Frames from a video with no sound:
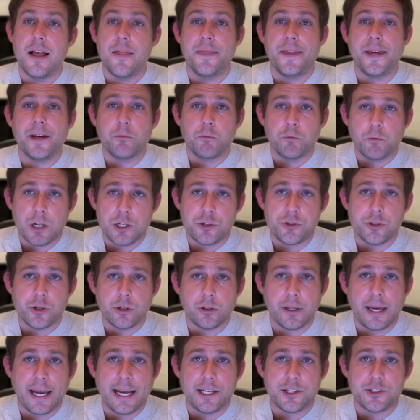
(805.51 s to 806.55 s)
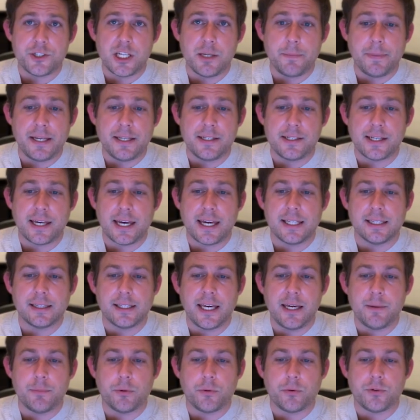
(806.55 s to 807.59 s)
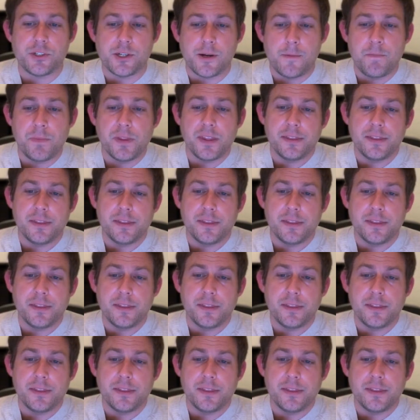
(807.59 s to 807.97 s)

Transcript: the original HDBSCAN labels,